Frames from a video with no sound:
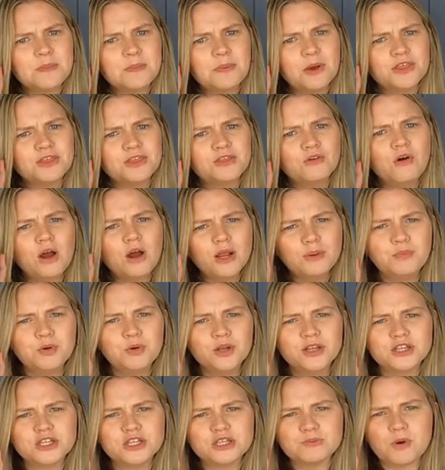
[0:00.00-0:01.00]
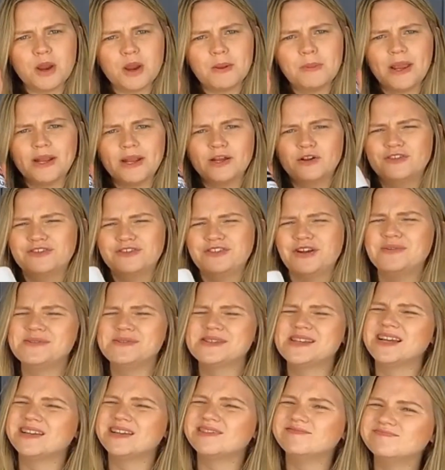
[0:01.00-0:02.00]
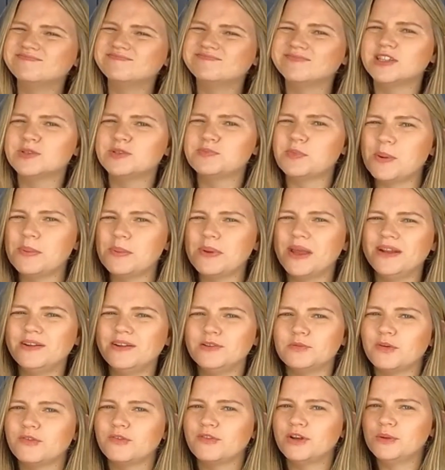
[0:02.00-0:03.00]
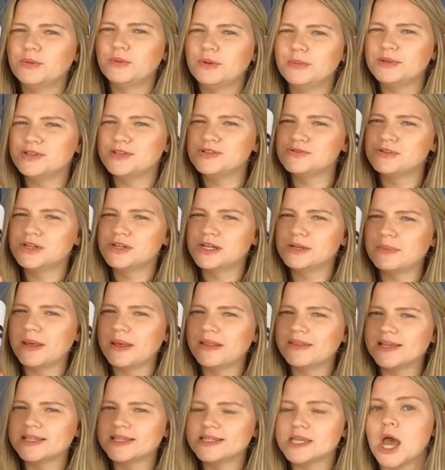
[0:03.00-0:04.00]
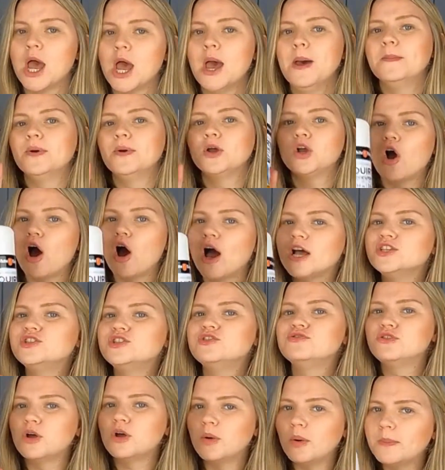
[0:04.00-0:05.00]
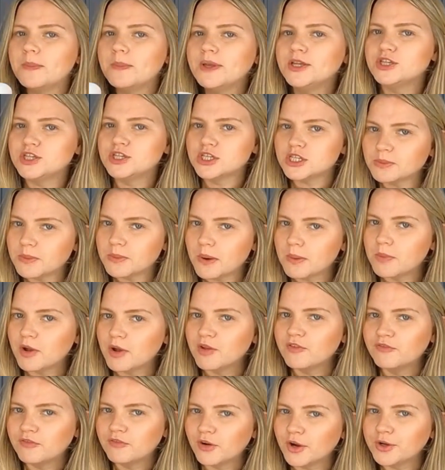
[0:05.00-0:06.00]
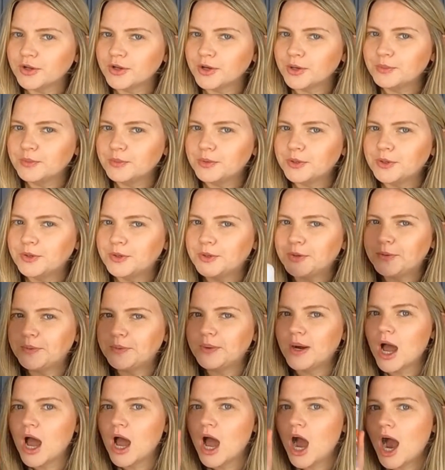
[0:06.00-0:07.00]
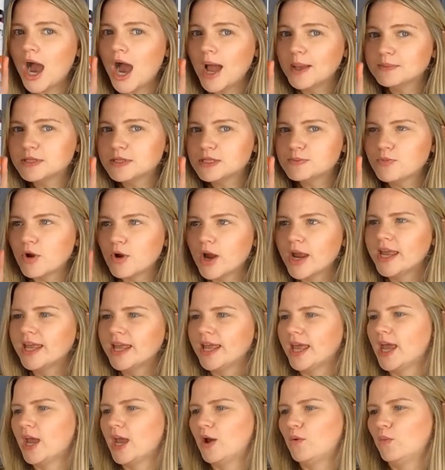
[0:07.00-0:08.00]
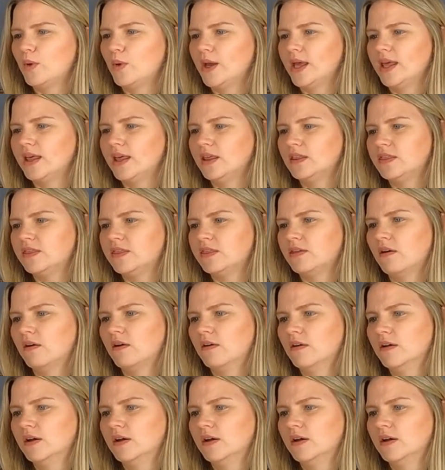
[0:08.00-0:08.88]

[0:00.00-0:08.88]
up, I thought I'd bring the spray paint on, and I was like, spray paint, do I really want to be talking about this? But guys, you know I mentioned about my photo wall. I'm spraying it with